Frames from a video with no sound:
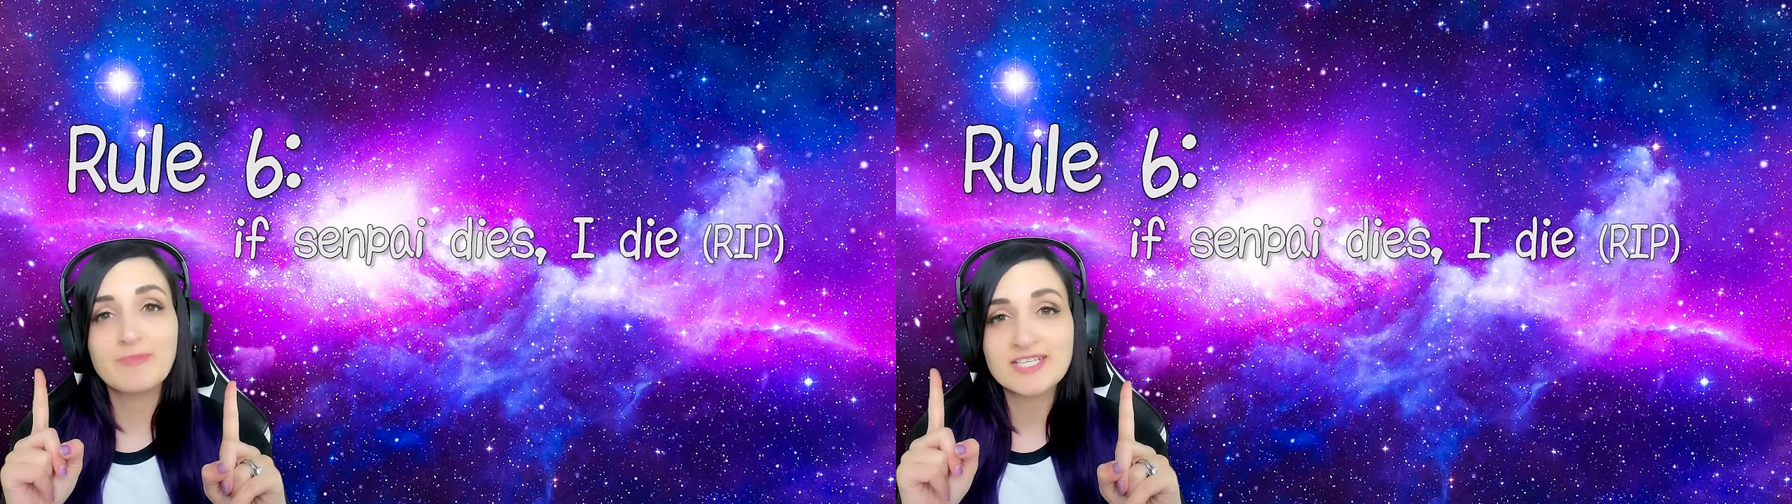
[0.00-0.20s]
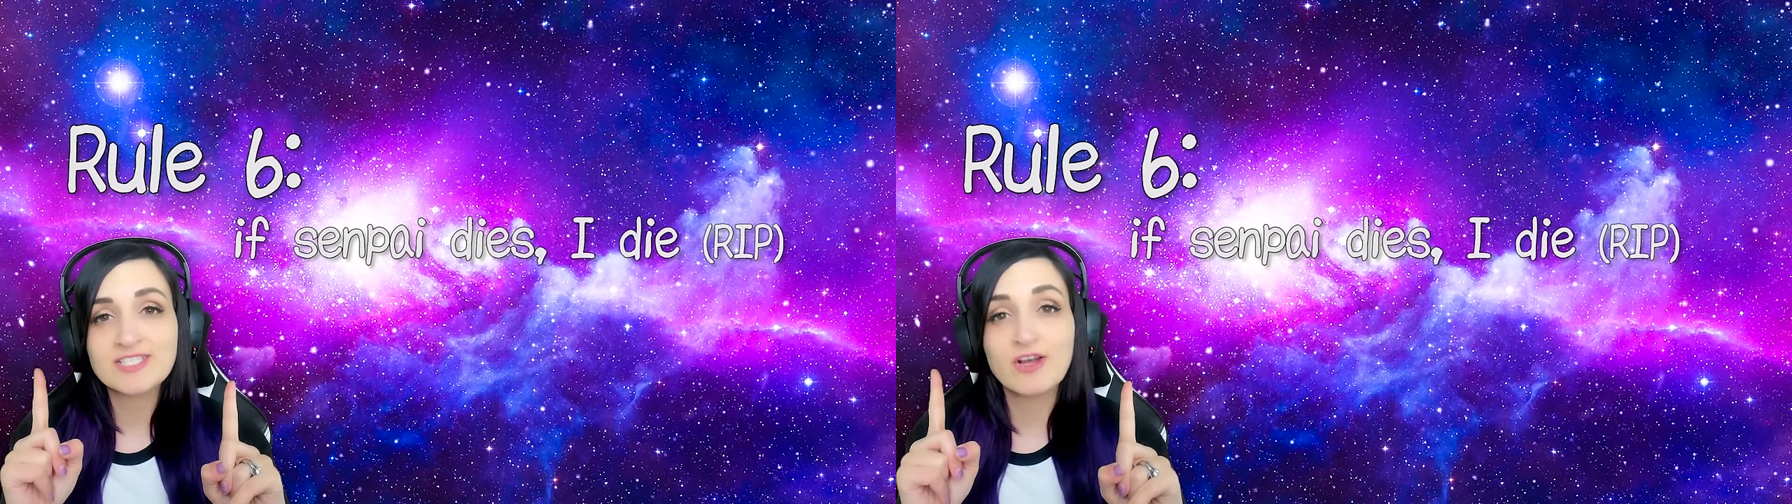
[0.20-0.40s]

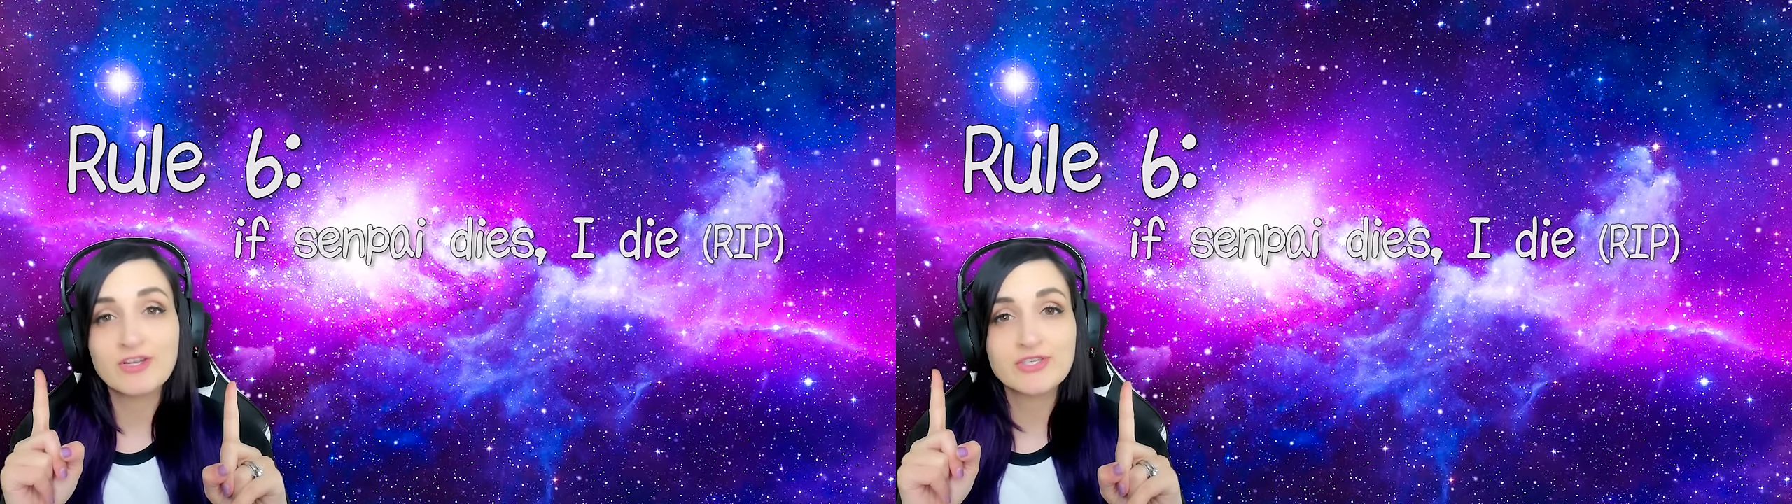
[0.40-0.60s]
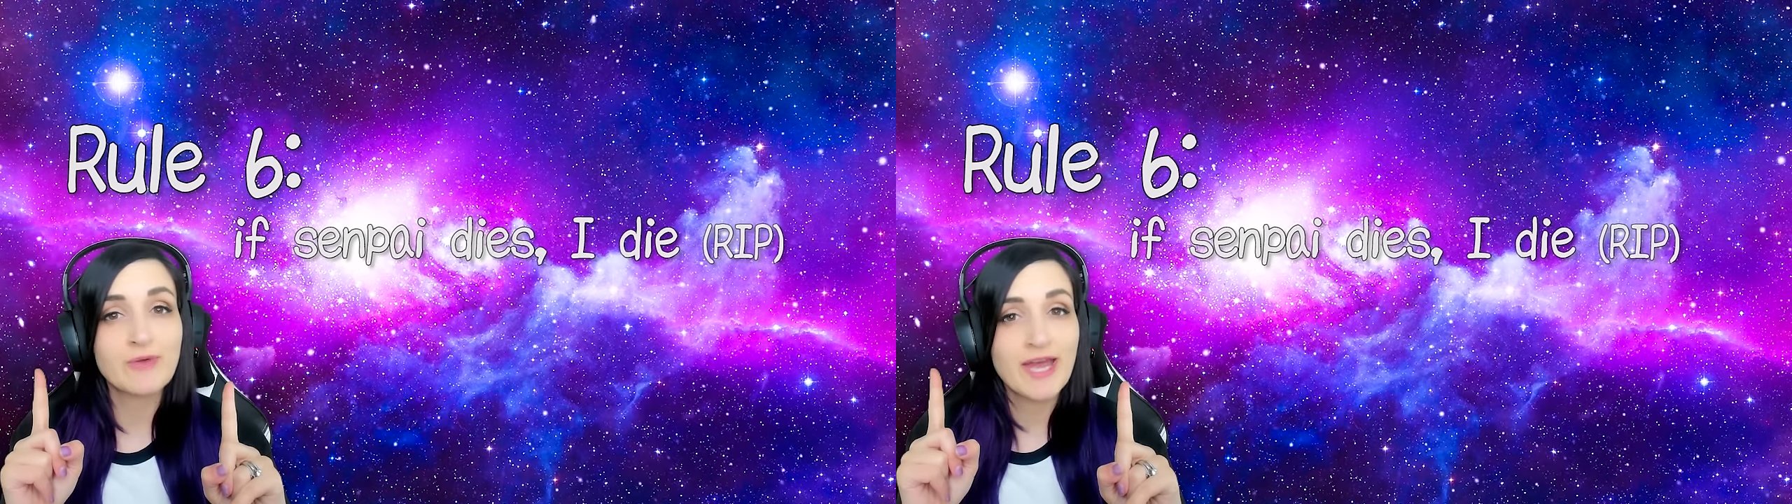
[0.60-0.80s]
must
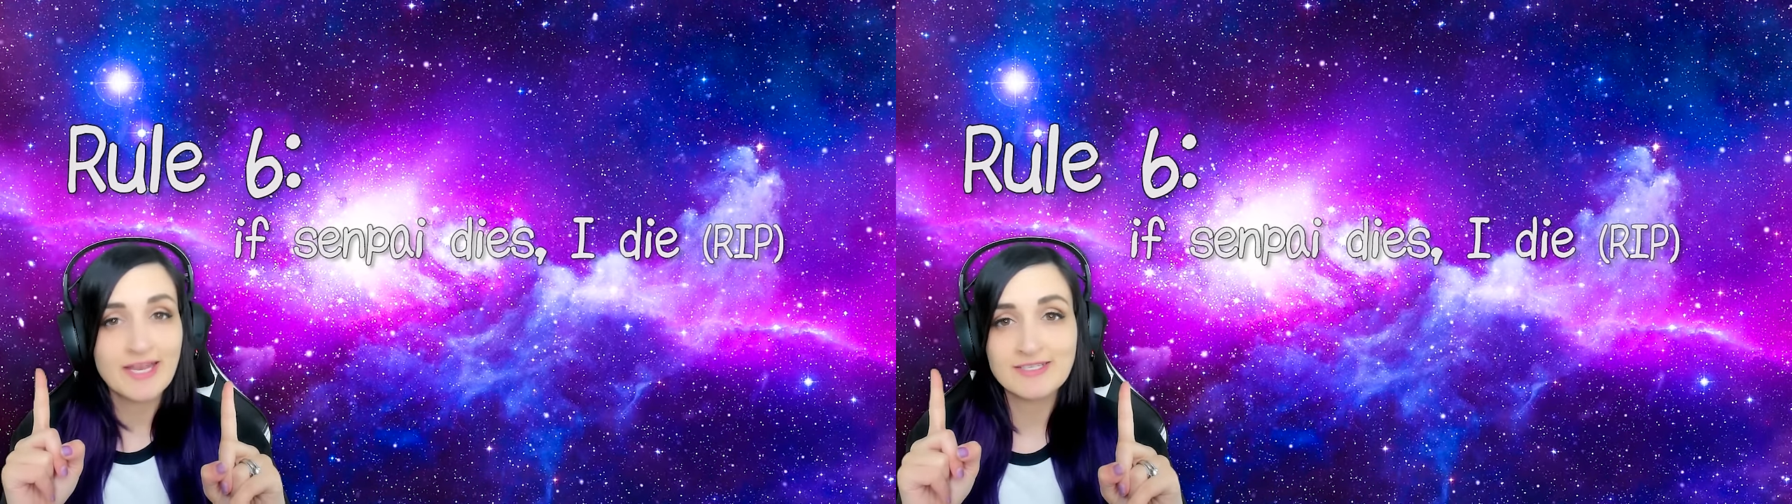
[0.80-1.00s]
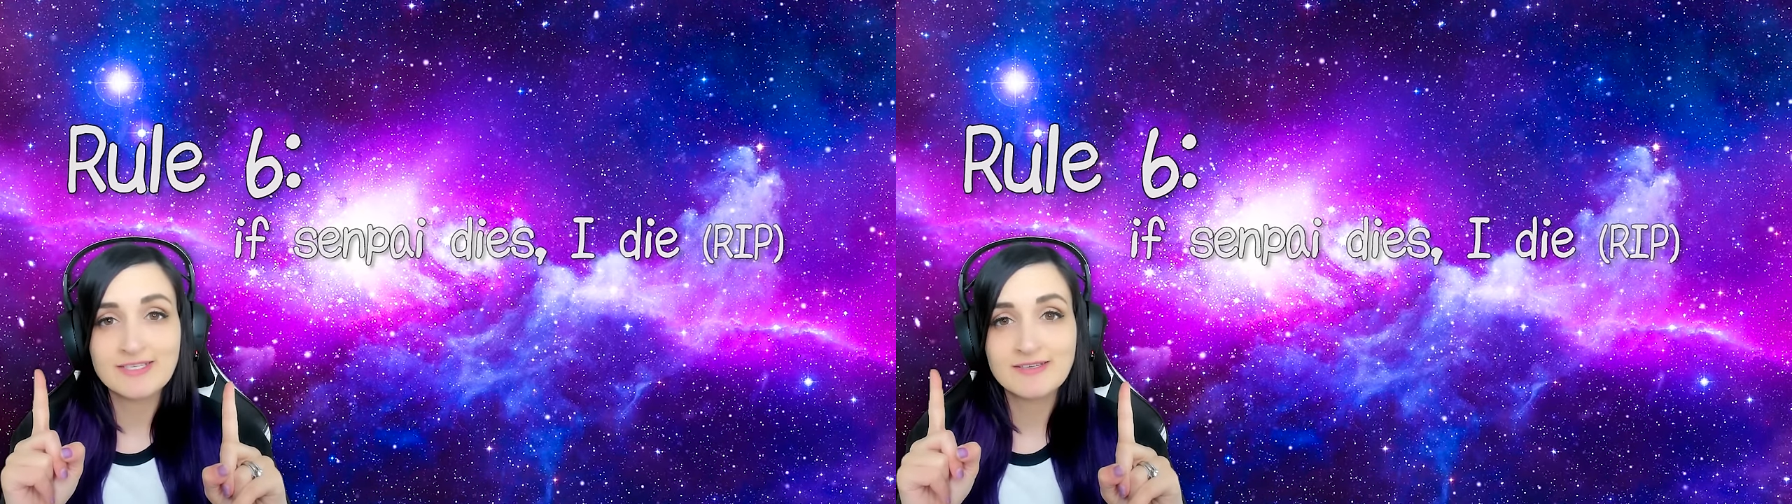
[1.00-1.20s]
also
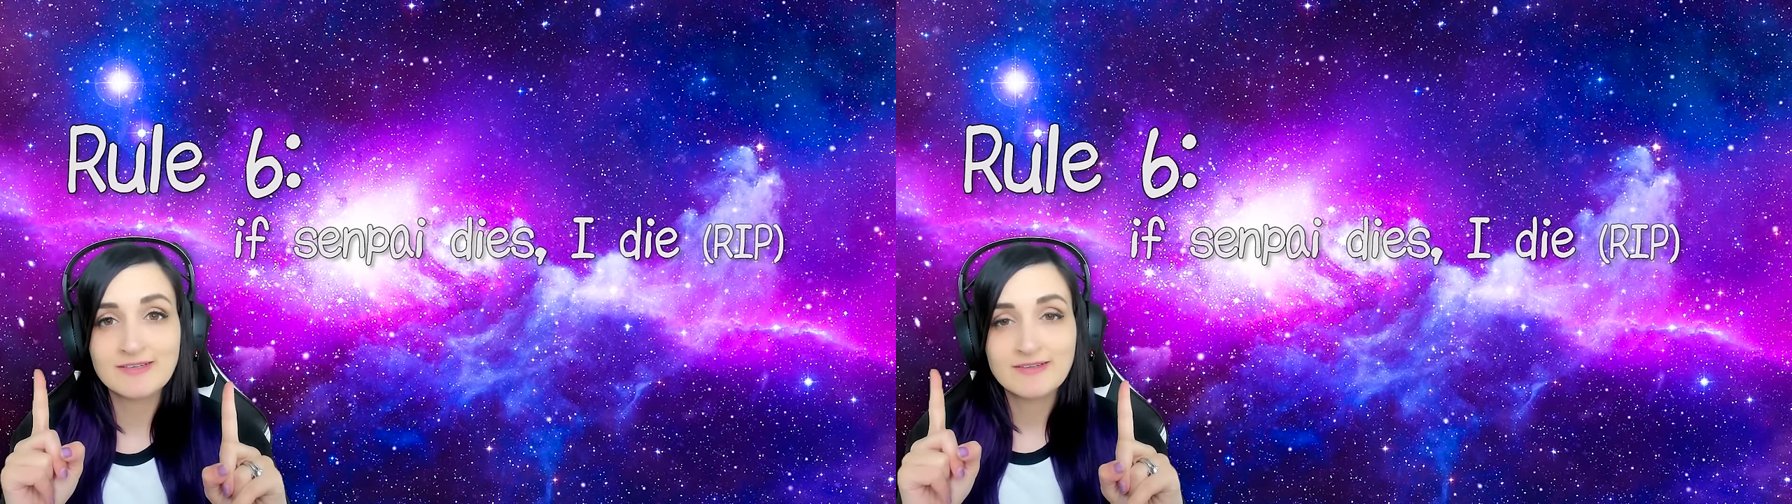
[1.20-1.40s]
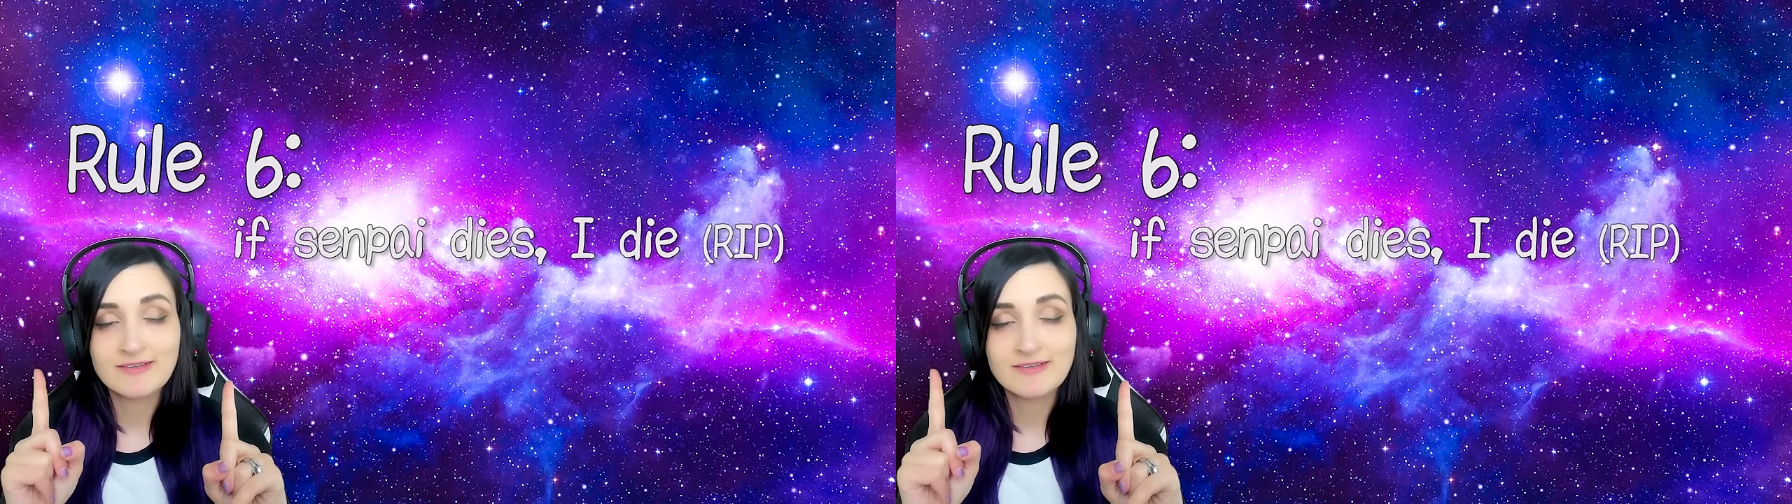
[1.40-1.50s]
end.